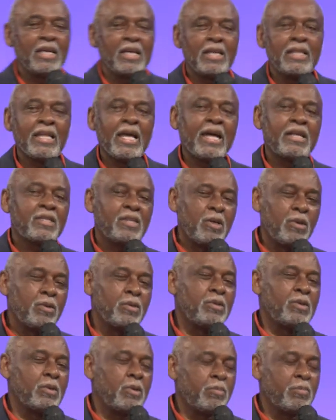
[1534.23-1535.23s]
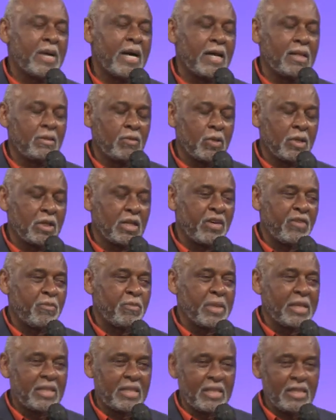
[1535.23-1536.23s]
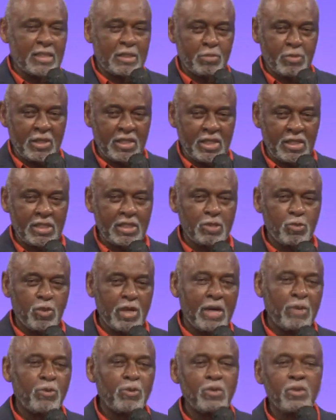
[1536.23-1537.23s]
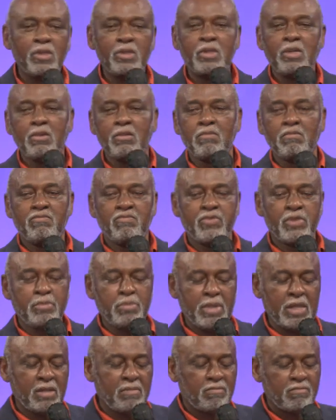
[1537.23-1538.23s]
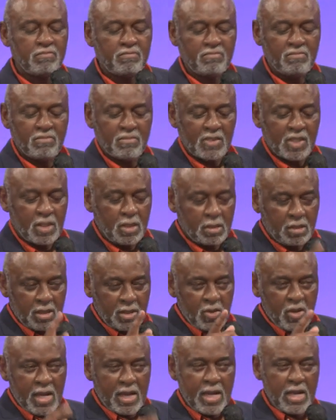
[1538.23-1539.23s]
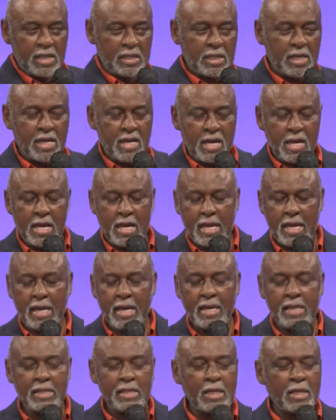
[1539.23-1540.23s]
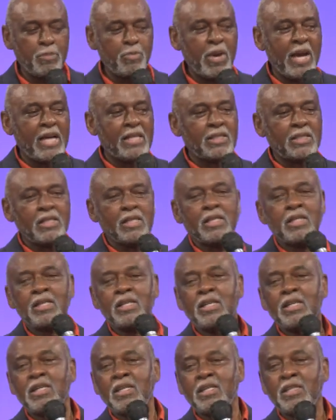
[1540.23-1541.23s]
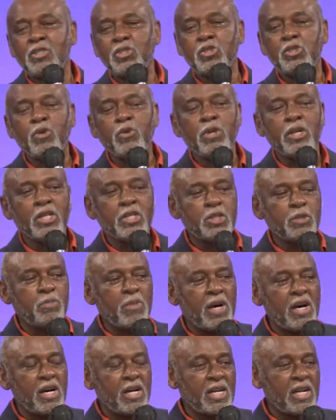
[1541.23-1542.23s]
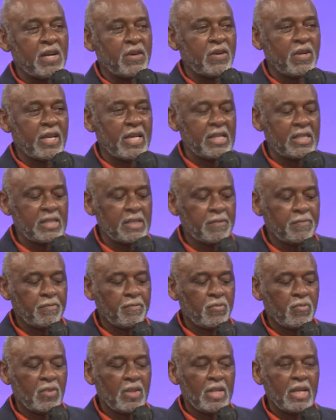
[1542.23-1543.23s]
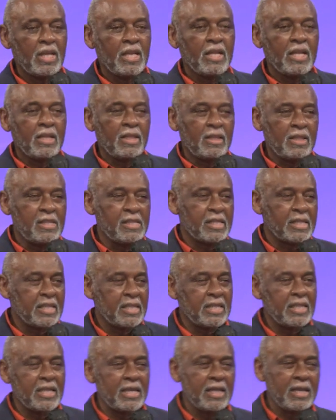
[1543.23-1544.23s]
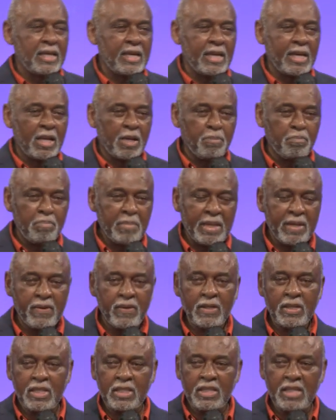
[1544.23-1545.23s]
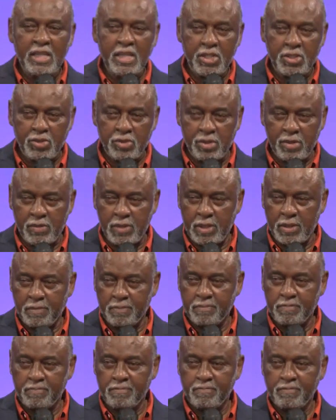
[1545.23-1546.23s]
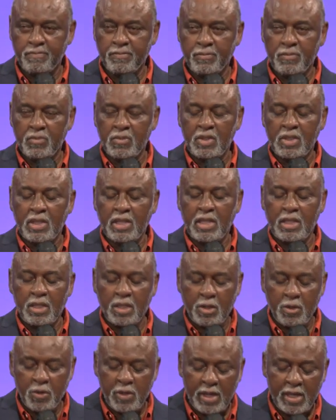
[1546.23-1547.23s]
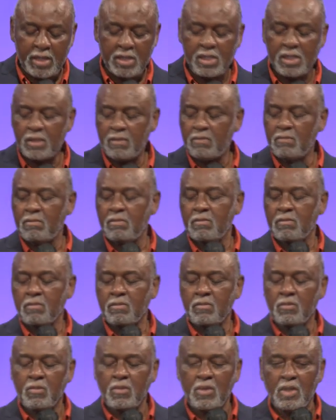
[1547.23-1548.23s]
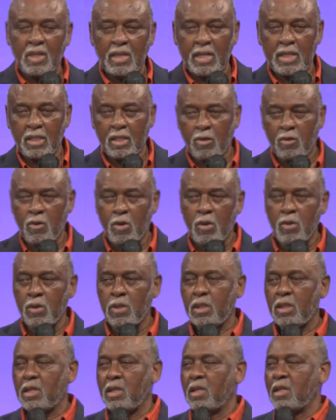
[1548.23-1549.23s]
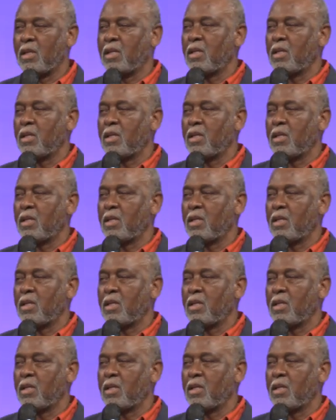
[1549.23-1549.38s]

Now, I told you about what government does, but this is what I want you to do for me. Because you know, I, I, I uh, pastor a studio smart congregation. Look at American history and the creation and the growth